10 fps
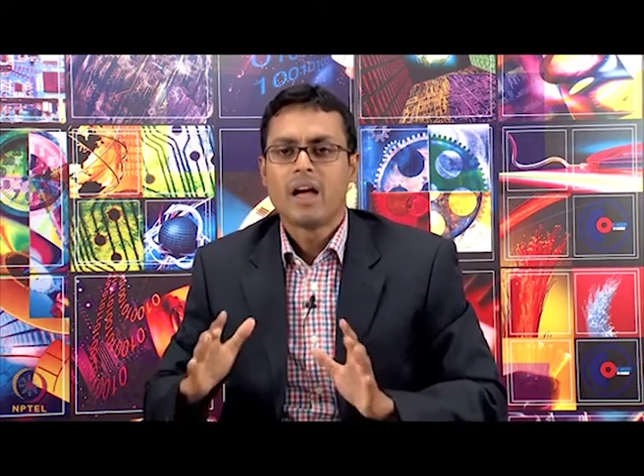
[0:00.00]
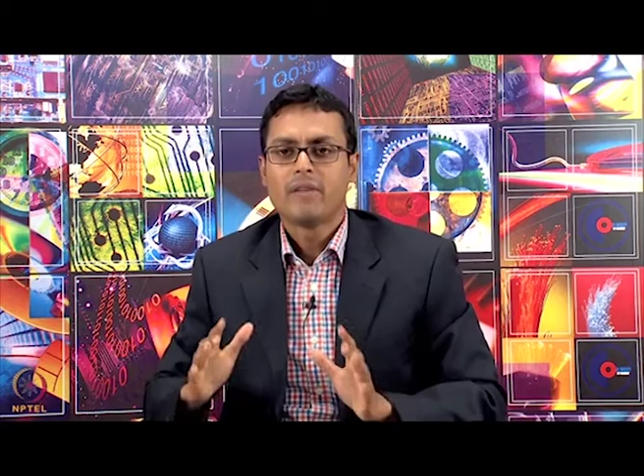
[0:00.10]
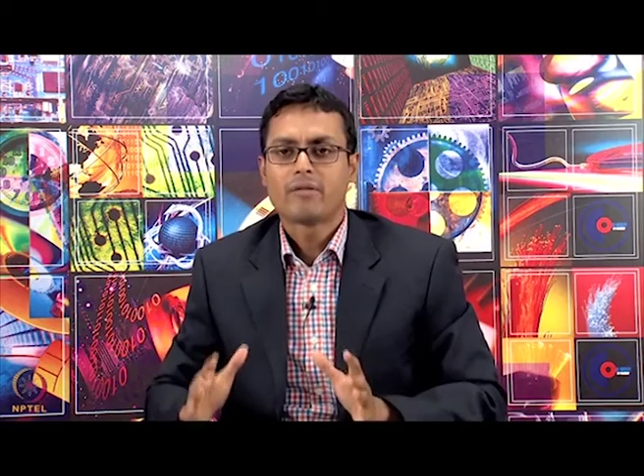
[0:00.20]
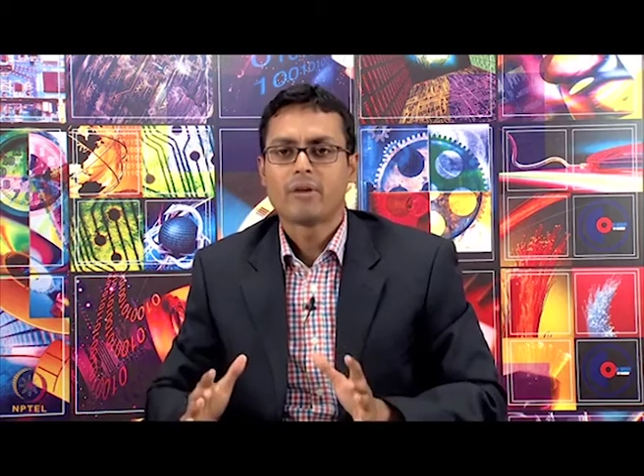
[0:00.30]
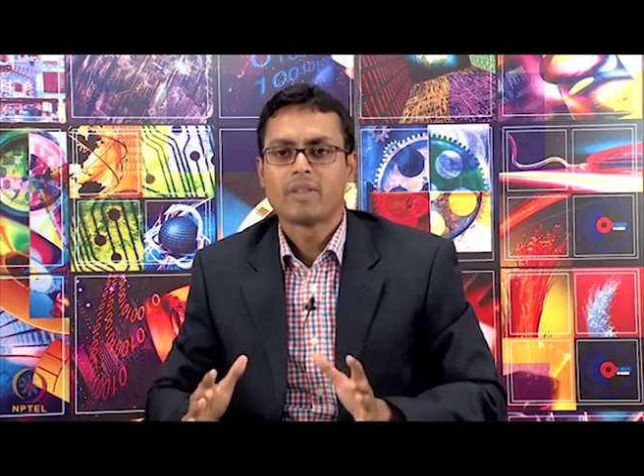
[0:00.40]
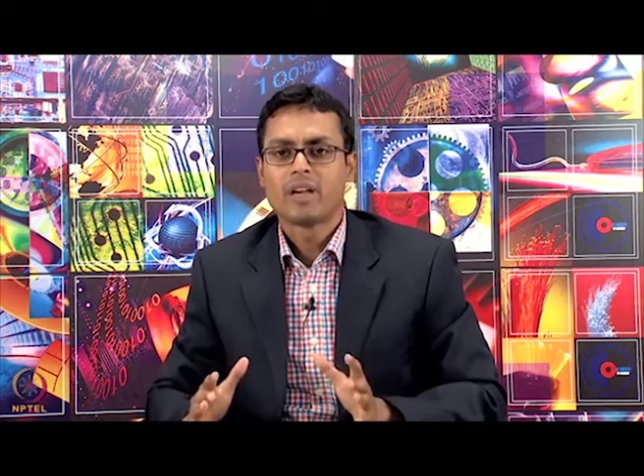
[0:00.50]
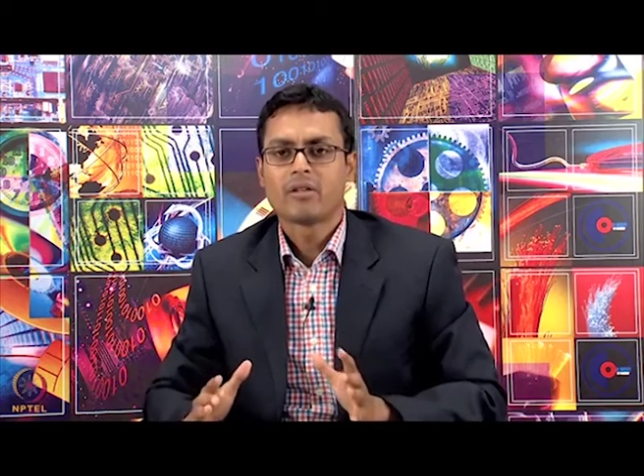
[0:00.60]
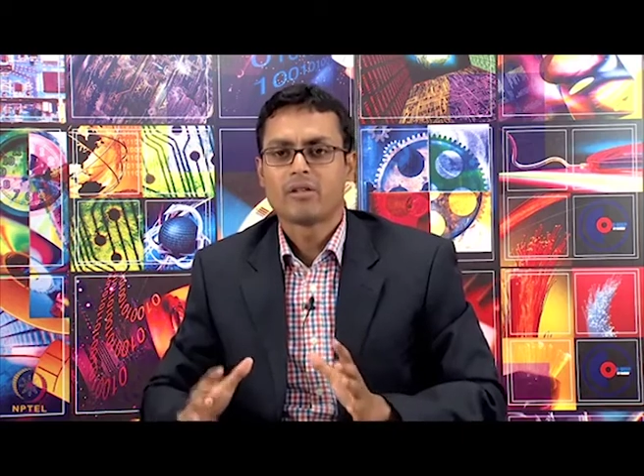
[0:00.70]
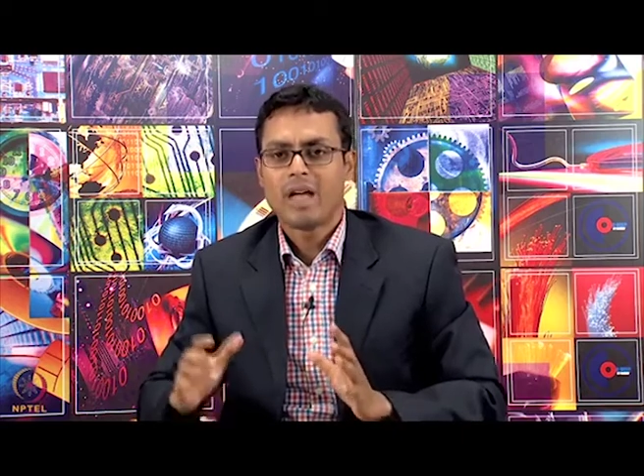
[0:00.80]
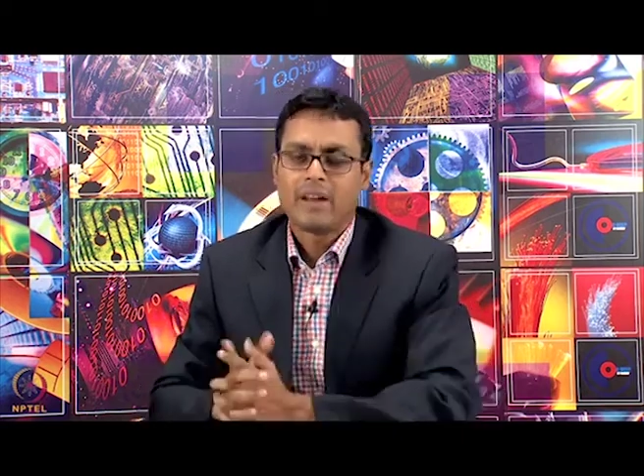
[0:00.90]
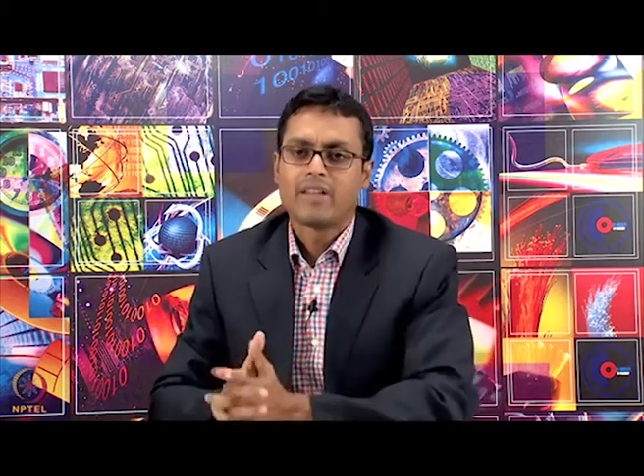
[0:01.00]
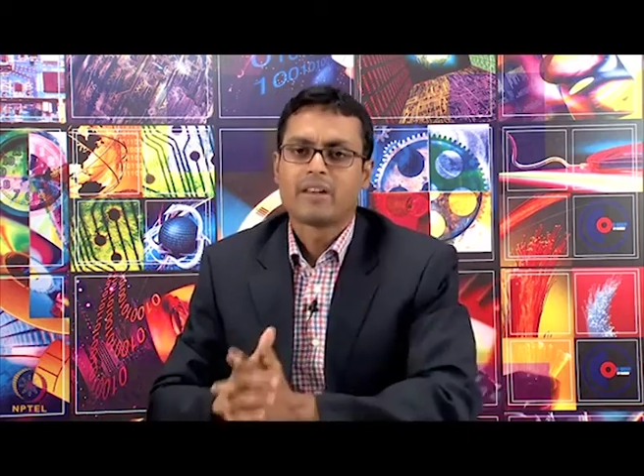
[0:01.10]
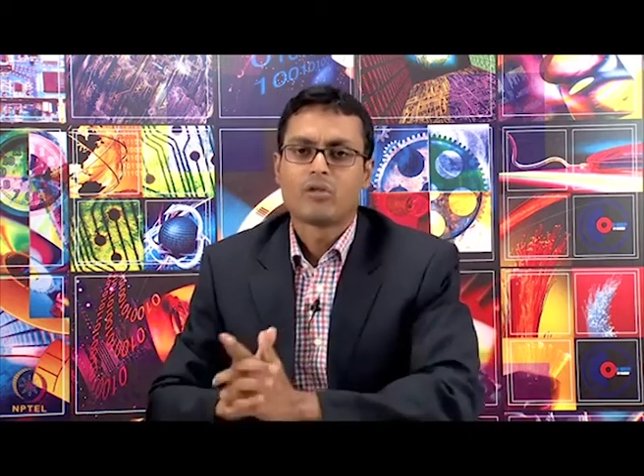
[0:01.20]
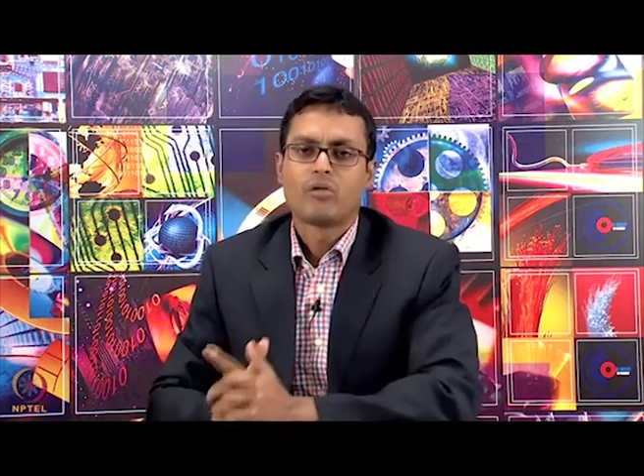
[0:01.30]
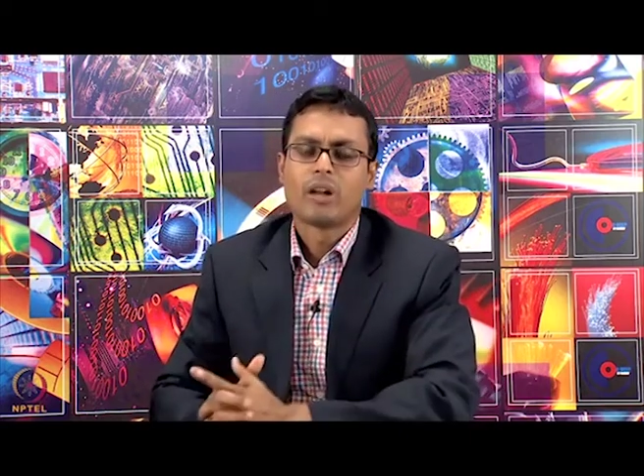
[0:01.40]
and from there on
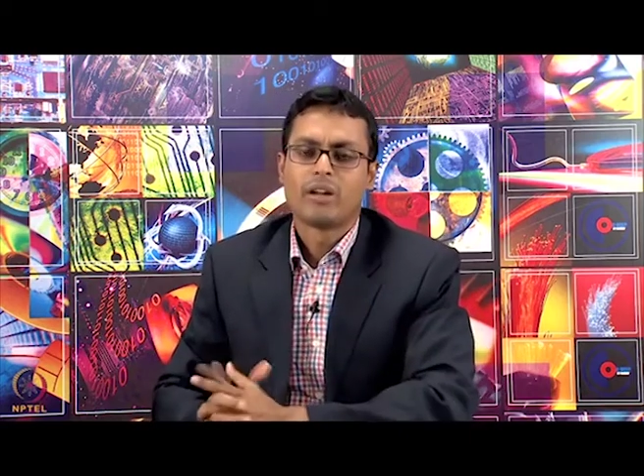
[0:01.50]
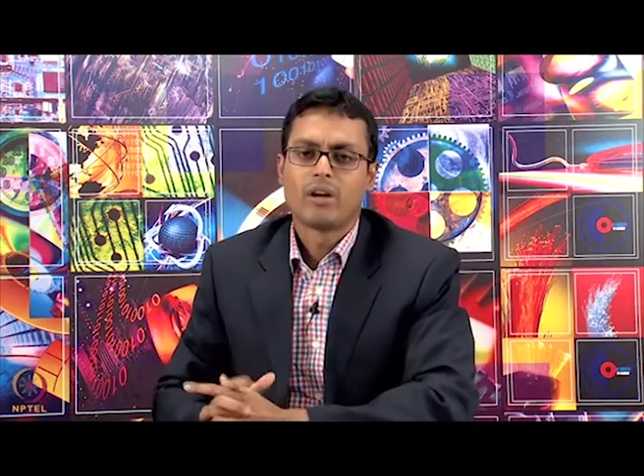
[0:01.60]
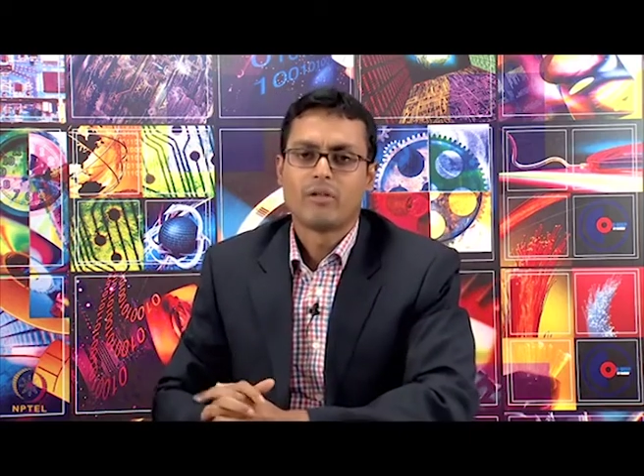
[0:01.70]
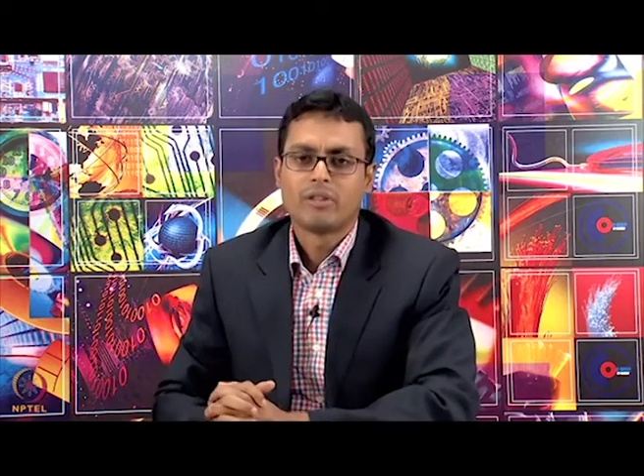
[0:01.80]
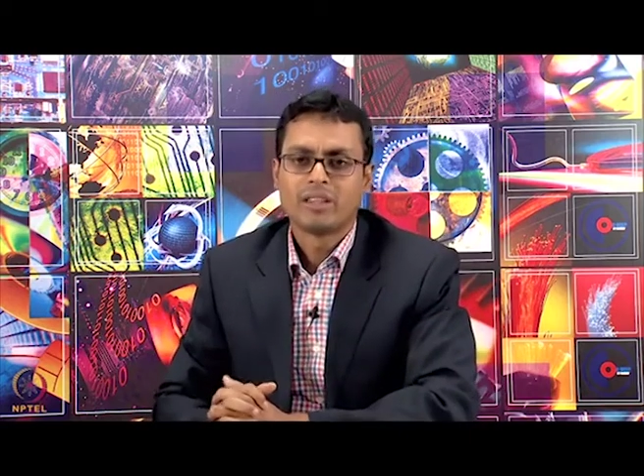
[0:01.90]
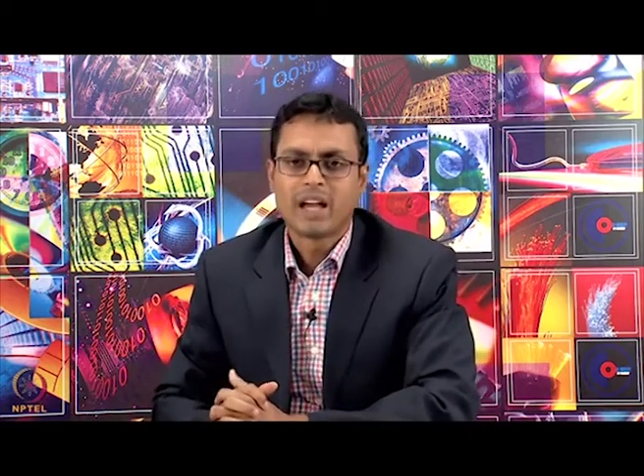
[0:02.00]
another equivalent of